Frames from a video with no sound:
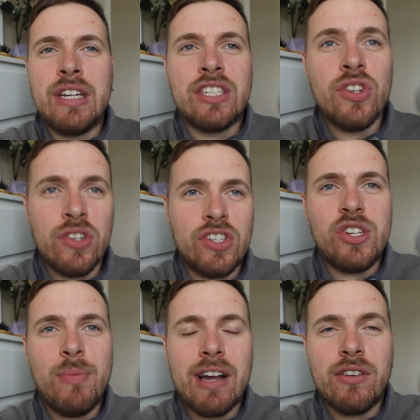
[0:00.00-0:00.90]
It's not
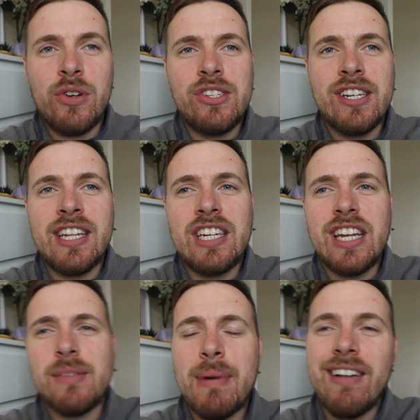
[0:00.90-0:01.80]
just about Christian leadership,
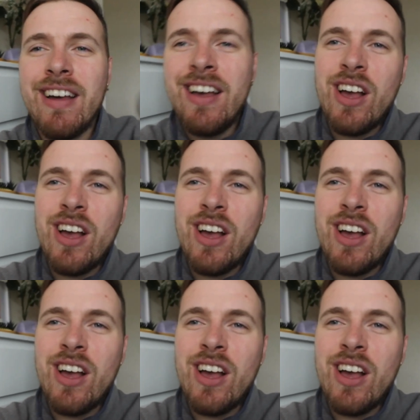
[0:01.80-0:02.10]
it's about